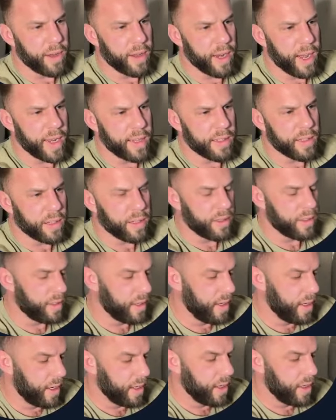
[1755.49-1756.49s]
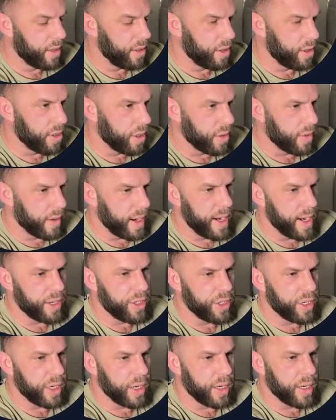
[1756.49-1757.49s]
a nice little
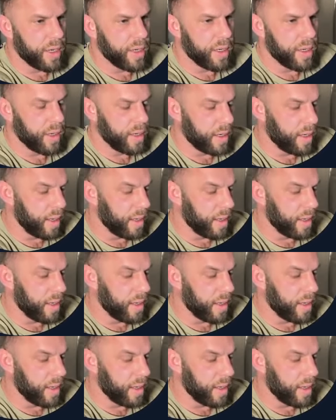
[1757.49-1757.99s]
duration